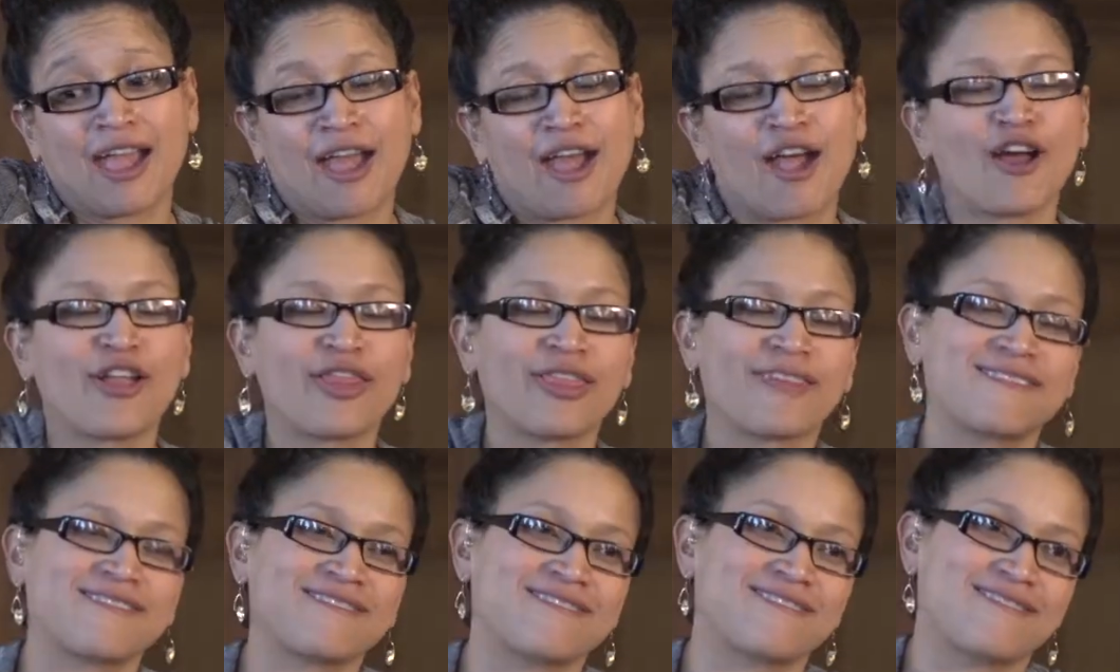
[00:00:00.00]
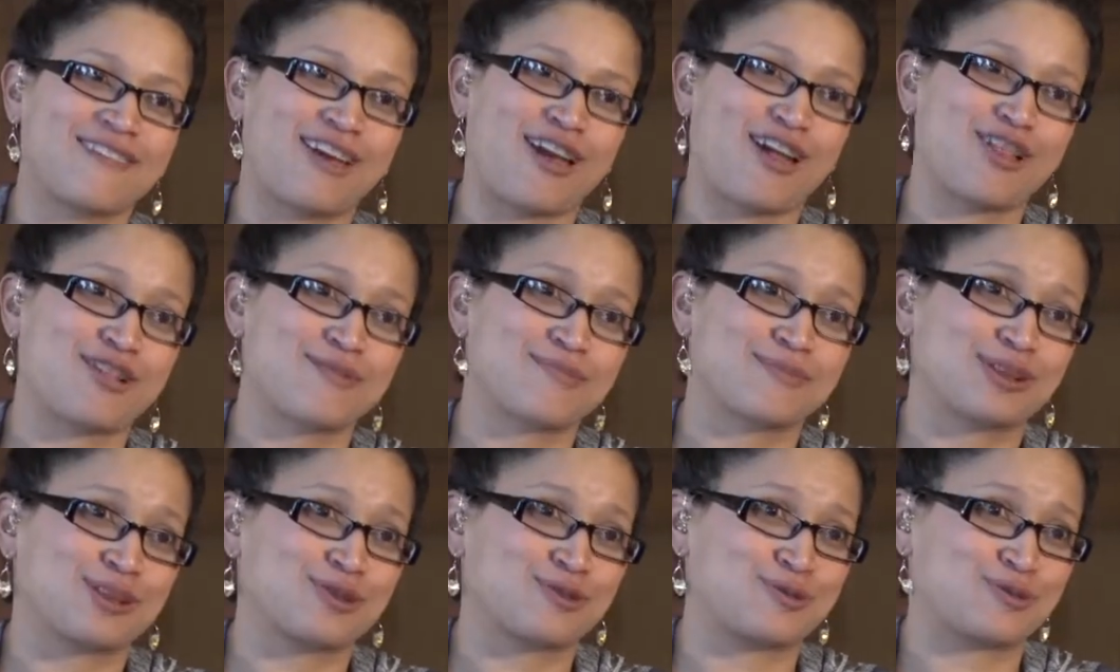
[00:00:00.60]
So
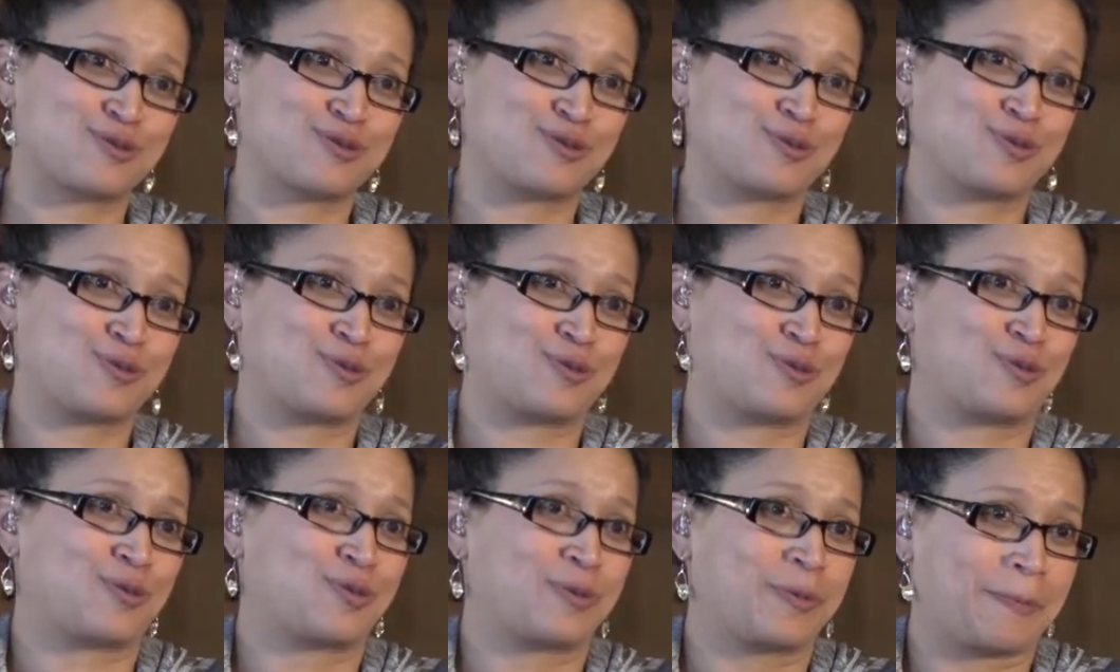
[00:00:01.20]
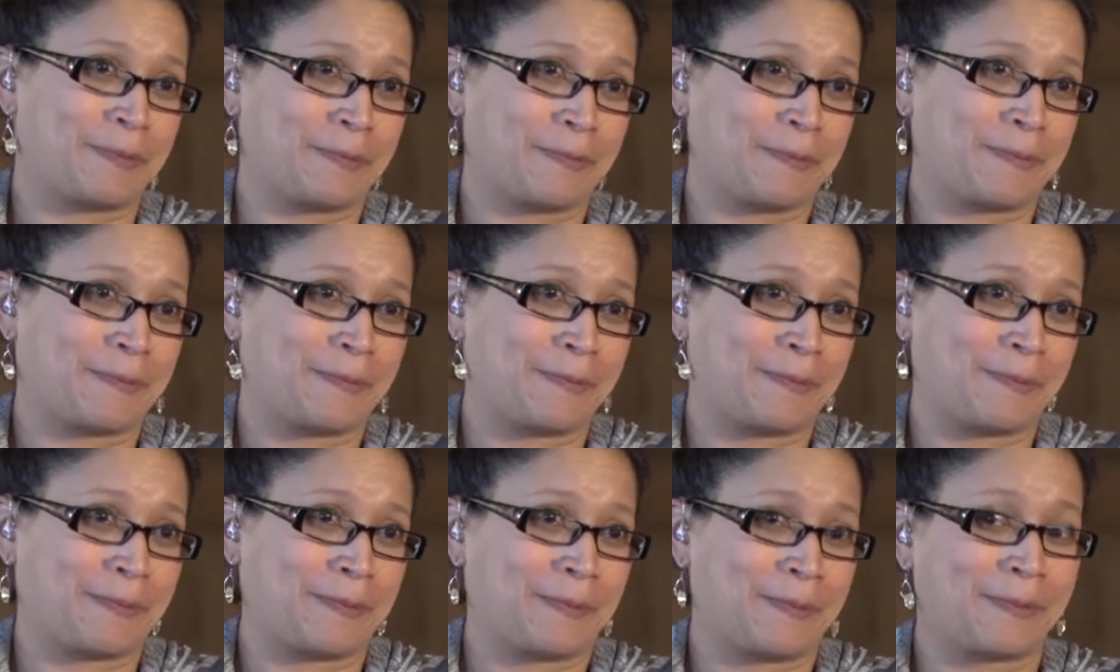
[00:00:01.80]
oftentimes deaf individuals
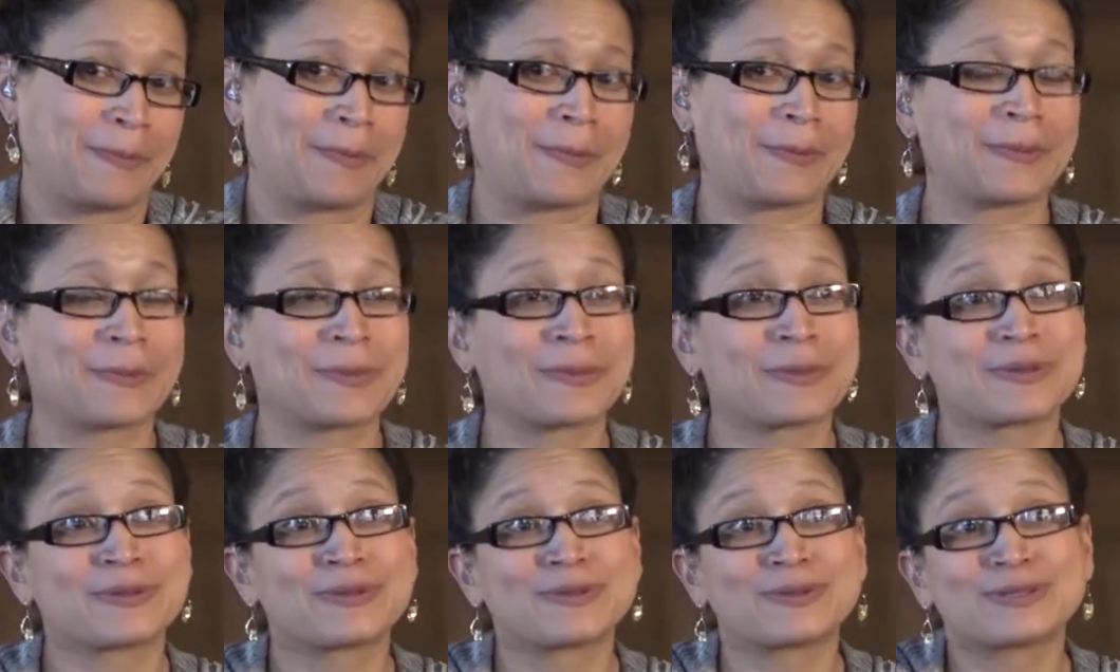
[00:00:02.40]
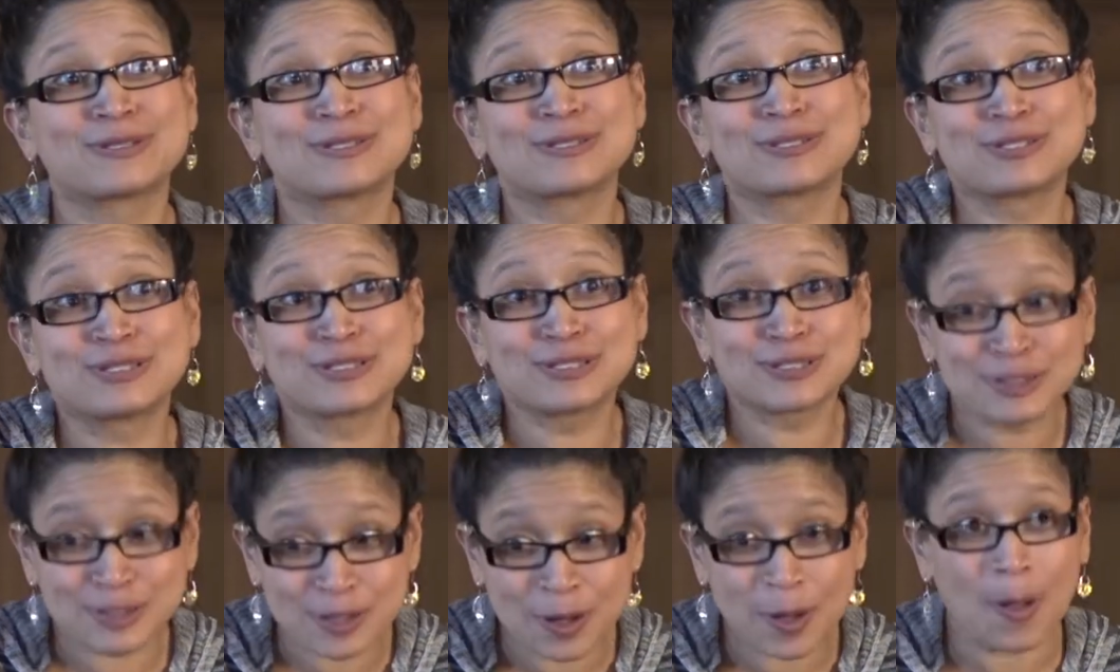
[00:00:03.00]
are marginalized and
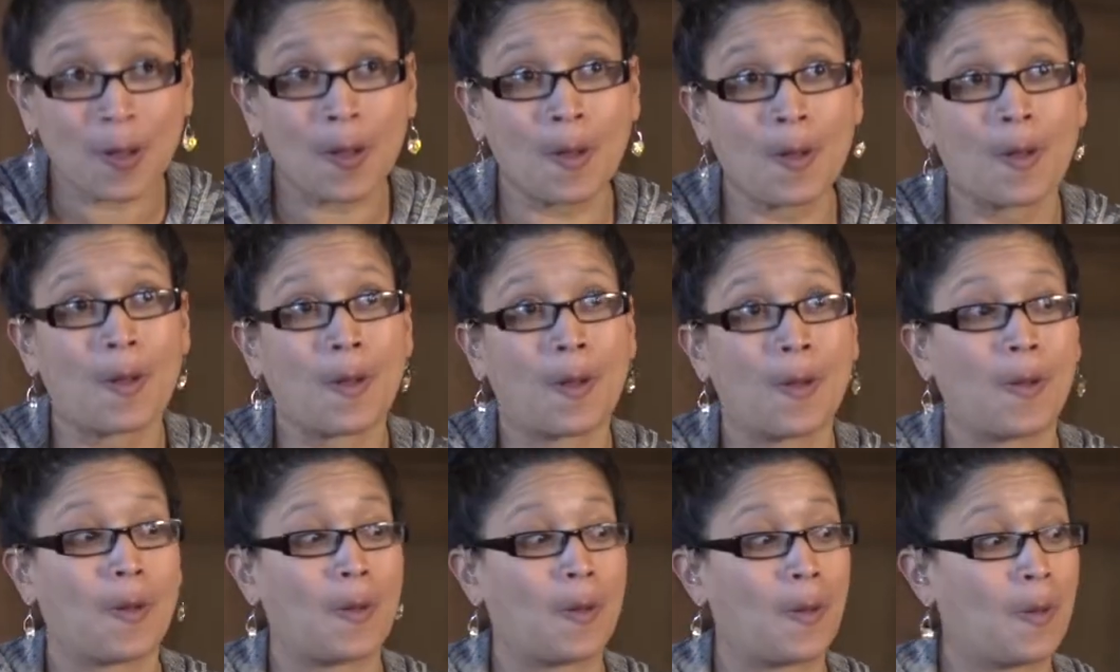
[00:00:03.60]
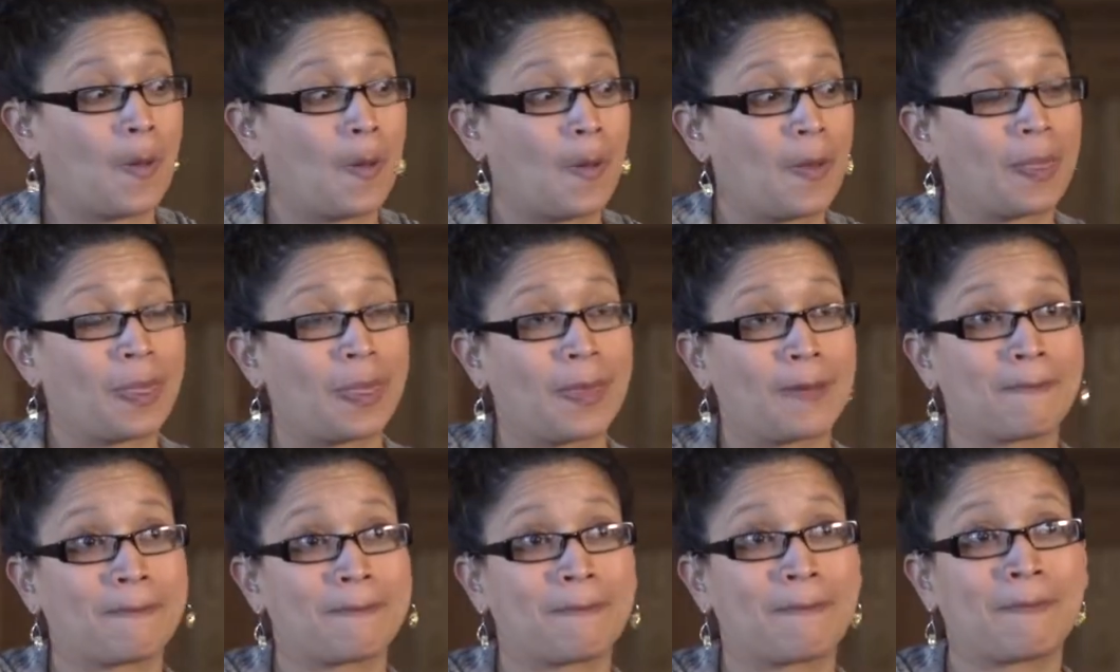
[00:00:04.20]
are a vulnerable group.
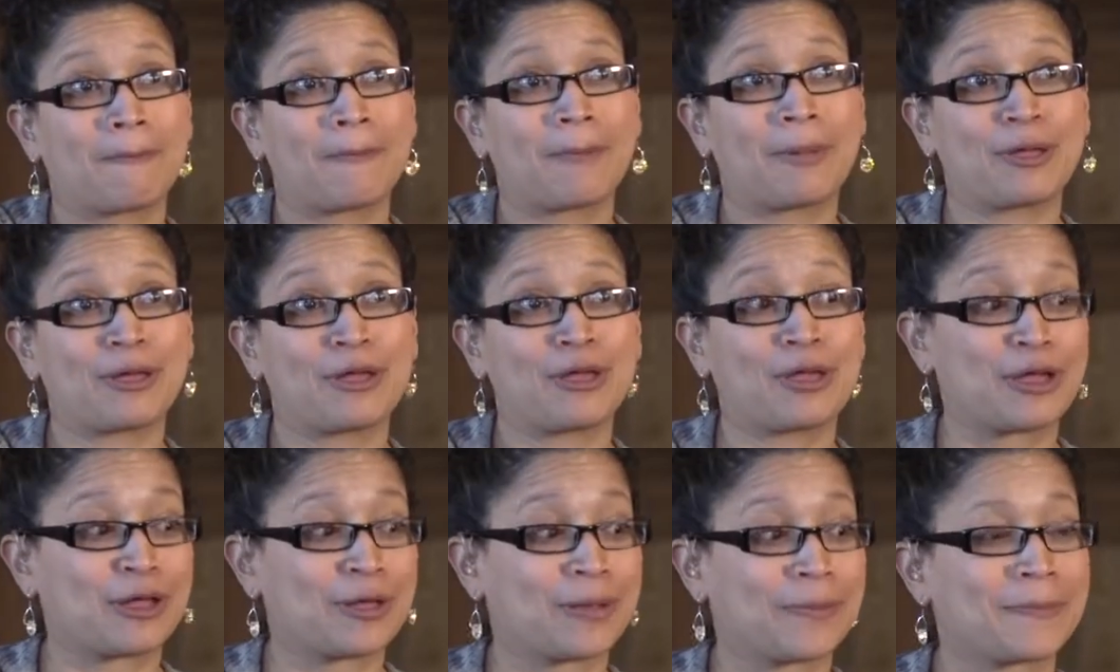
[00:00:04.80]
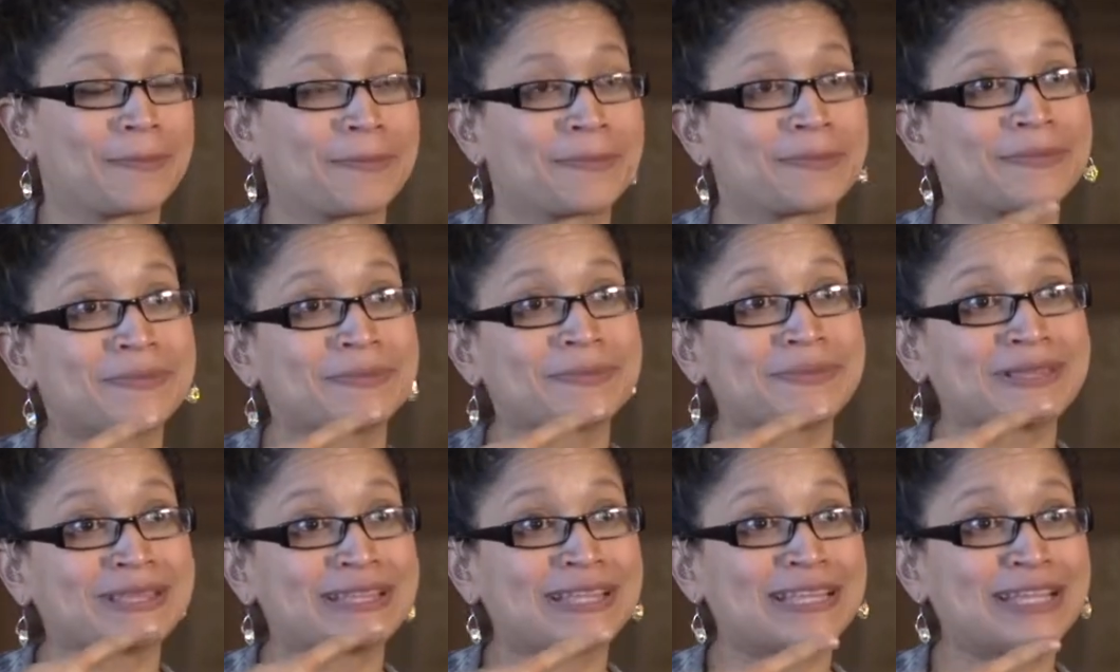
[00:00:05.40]

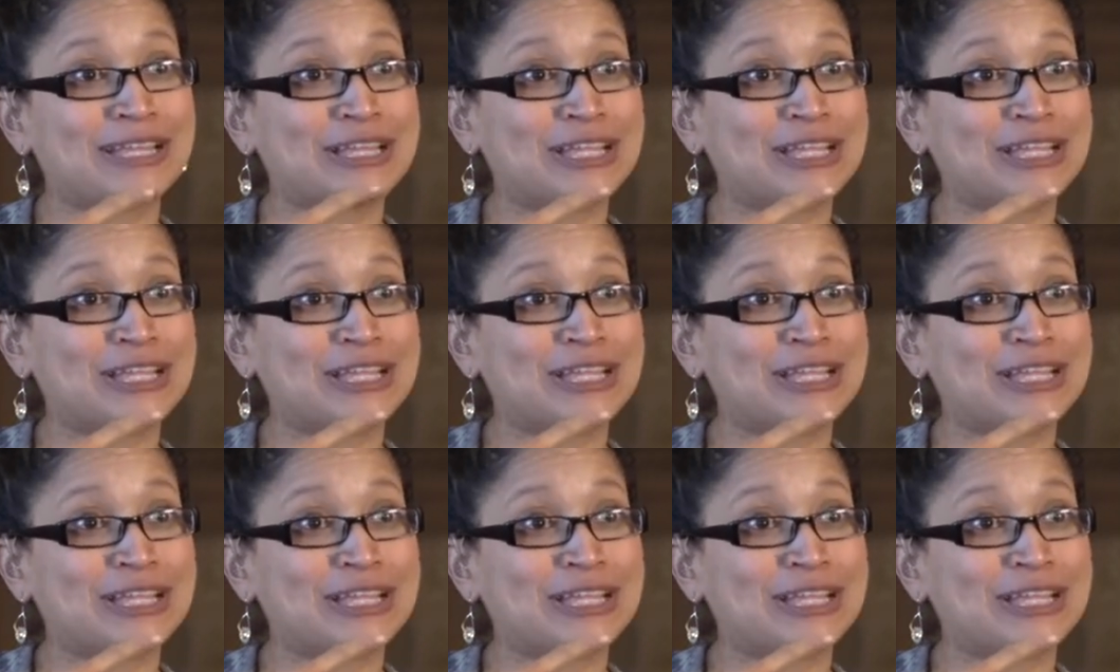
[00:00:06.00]
Perpetrators